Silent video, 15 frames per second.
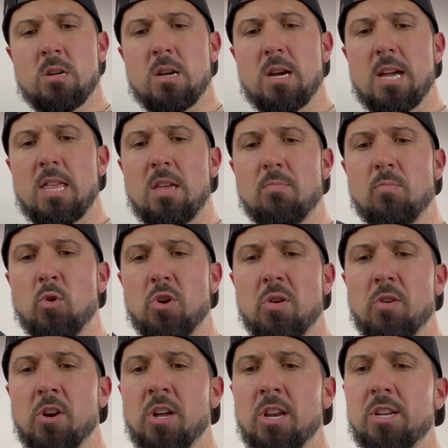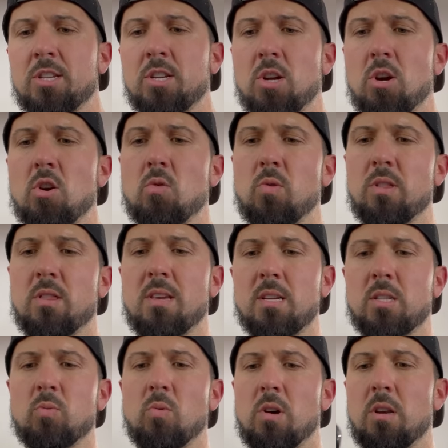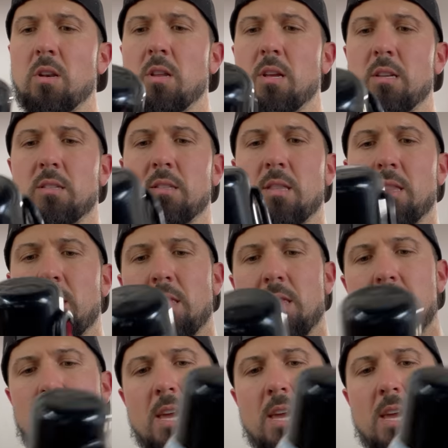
and then what you're going to do with this one is the